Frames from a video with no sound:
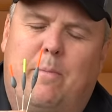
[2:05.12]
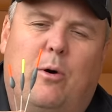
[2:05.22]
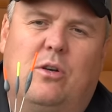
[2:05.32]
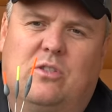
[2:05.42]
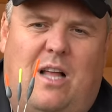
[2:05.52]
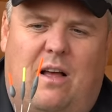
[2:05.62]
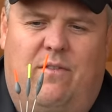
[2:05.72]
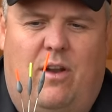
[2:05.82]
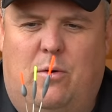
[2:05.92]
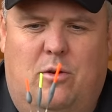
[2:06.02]
ball style
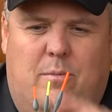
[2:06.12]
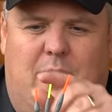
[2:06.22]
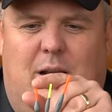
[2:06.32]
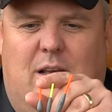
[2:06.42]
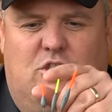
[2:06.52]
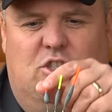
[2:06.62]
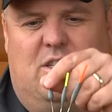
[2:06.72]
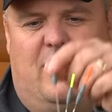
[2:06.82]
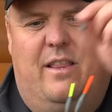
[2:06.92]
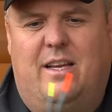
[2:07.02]
float, you know what I mean, as you
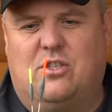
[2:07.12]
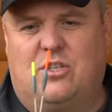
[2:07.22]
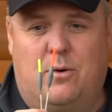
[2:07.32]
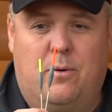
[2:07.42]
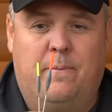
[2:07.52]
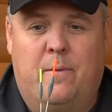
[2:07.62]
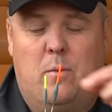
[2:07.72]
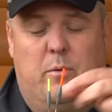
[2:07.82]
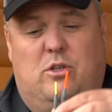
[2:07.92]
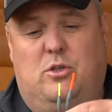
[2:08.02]
see in these two,
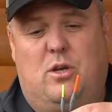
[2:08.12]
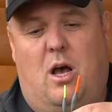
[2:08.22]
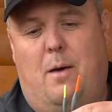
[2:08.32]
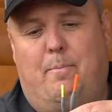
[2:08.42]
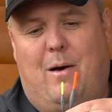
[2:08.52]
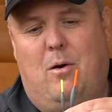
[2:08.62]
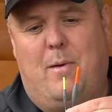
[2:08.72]
which is our power